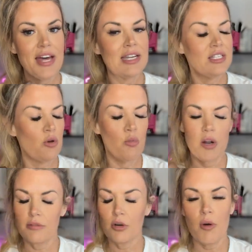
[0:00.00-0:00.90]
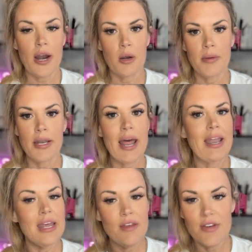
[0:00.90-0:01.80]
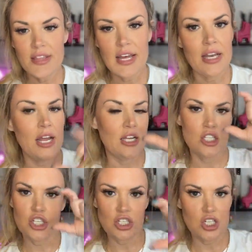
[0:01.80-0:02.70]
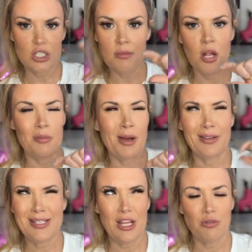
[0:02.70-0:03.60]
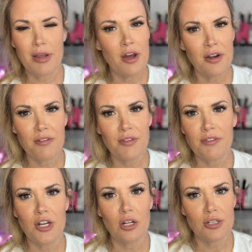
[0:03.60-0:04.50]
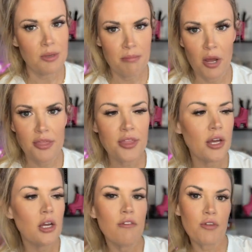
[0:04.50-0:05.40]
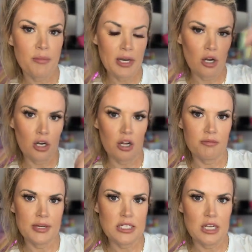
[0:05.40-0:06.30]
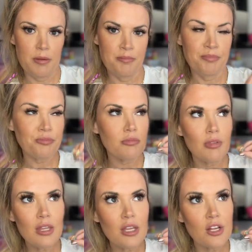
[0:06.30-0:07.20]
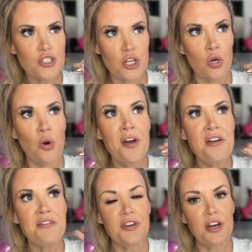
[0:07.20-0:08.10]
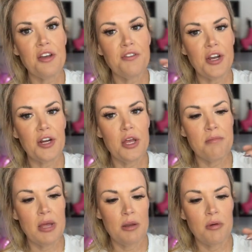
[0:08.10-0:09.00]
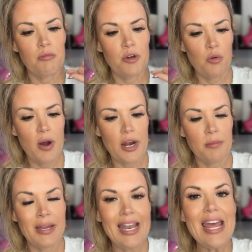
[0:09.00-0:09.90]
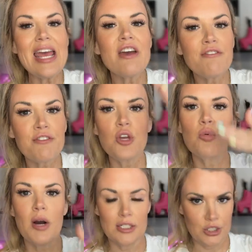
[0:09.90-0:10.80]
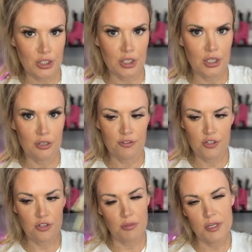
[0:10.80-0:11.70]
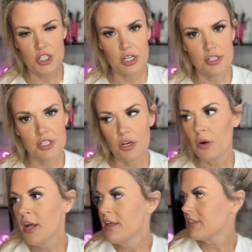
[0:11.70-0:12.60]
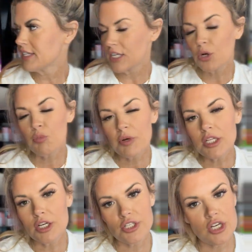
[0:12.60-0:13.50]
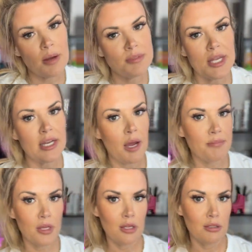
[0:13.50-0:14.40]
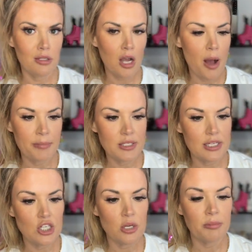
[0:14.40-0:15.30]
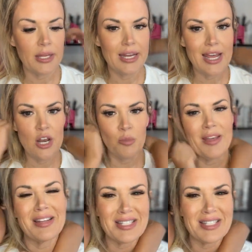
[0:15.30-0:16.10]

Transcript: That is the one requirement. And even then, it's just a small amount. It's like $350 a month for me to earn off my team. So very, very minimum requirement if you want to earn further commission. So they did a really good job setting up the compensation plan in a way